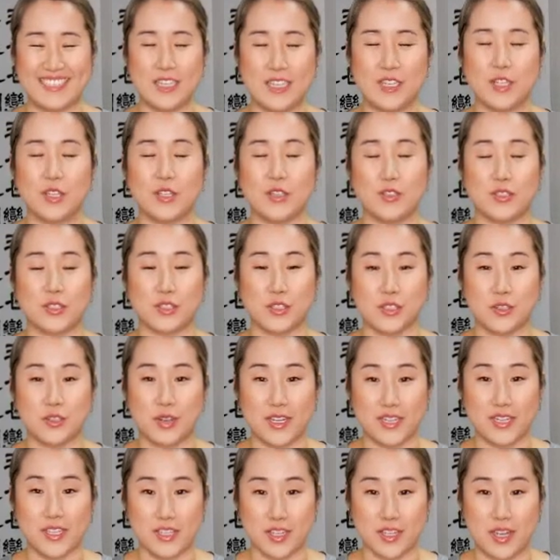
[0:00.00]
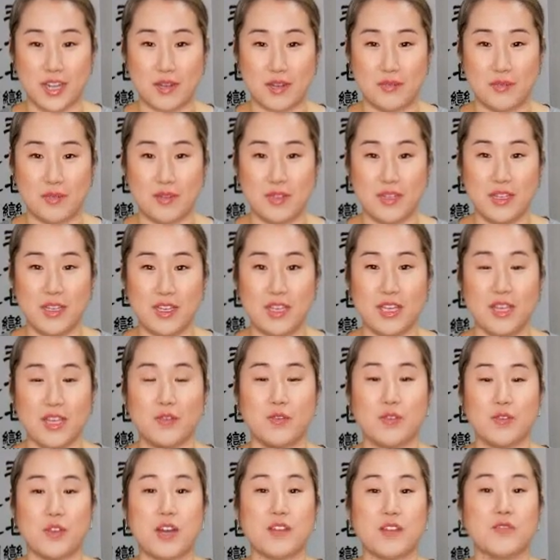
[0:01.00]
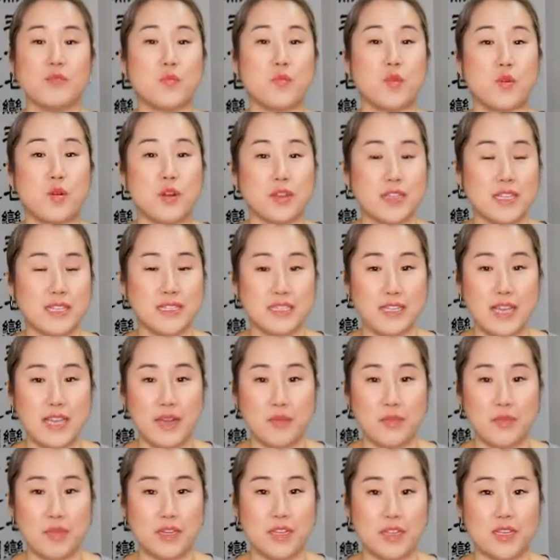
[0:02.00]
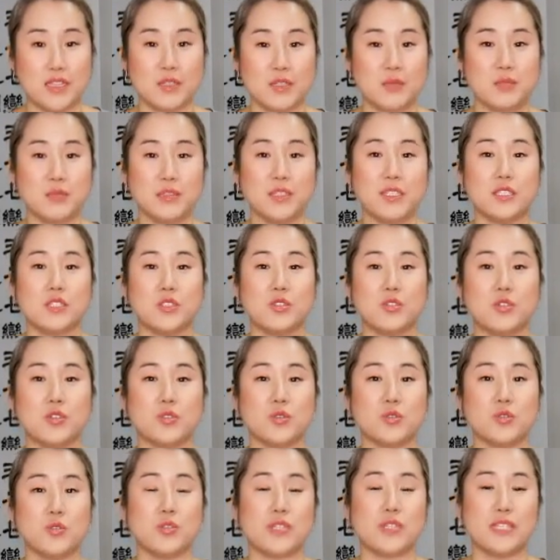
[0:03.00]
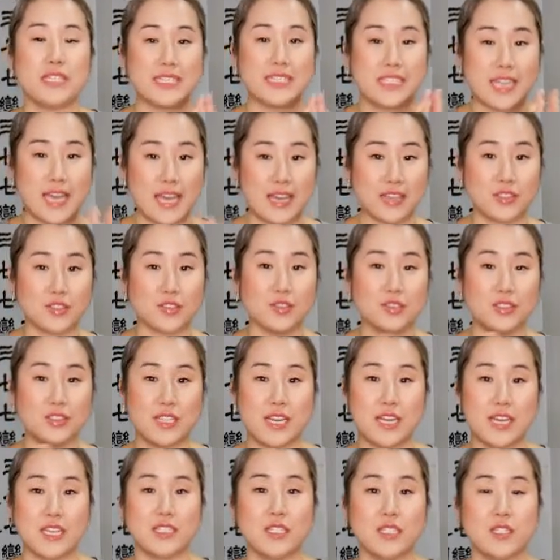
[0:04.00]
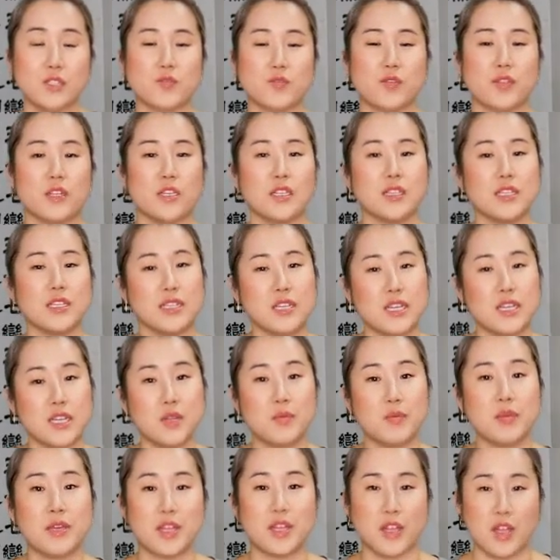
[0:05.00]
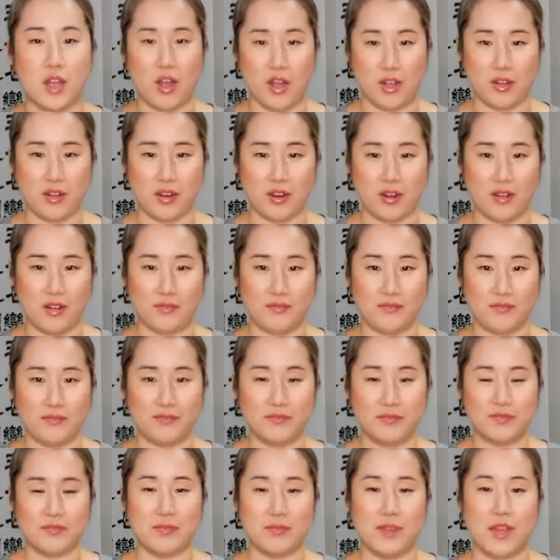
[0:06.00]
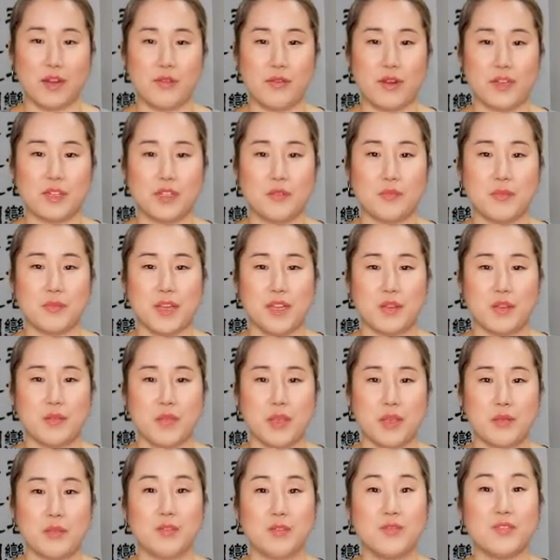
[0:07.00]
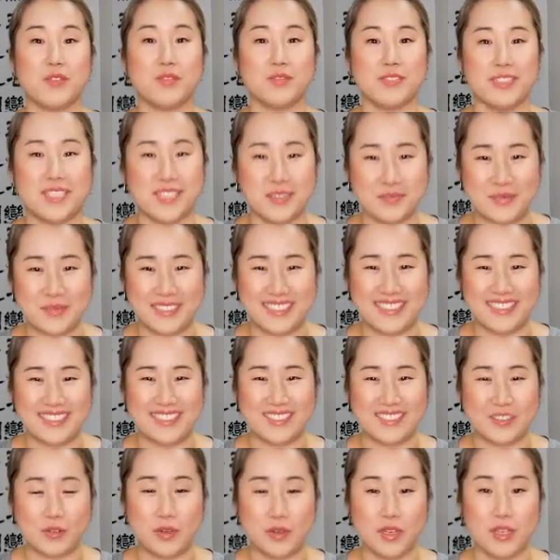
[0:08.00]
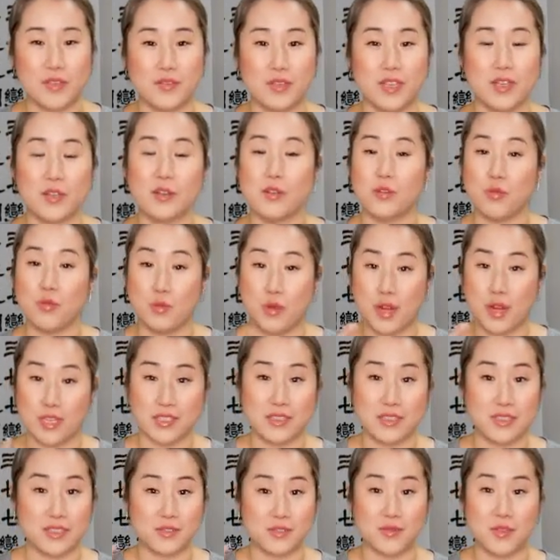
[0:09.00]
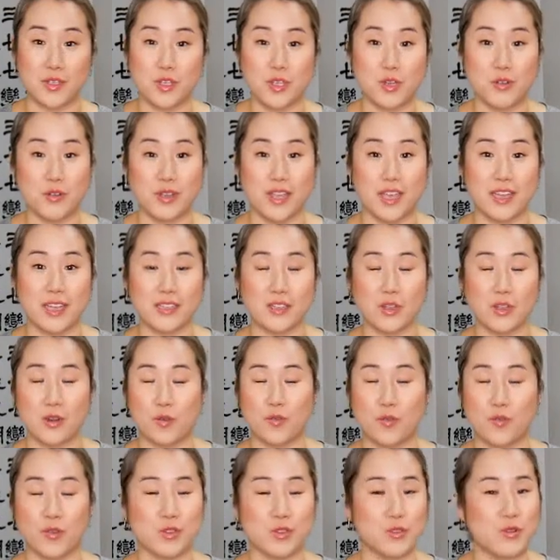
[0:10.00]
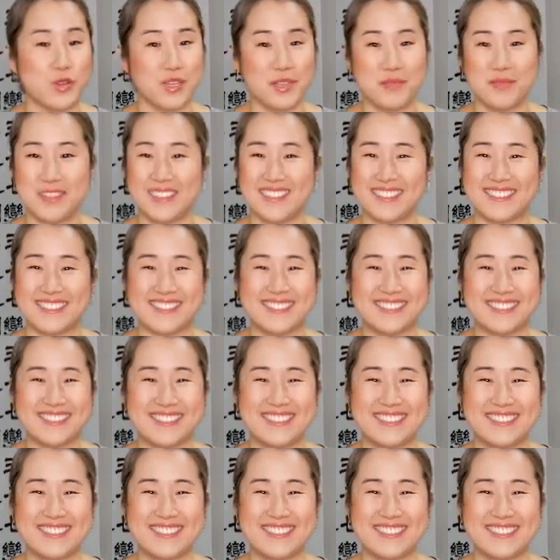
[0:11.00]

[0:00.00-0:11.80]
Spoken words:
You did a great job. If you have more than 10 minutes, please do these exercises for a little bit longer. I recommend maybe 15 minutes, or even watch this video again and go for 20 minutes.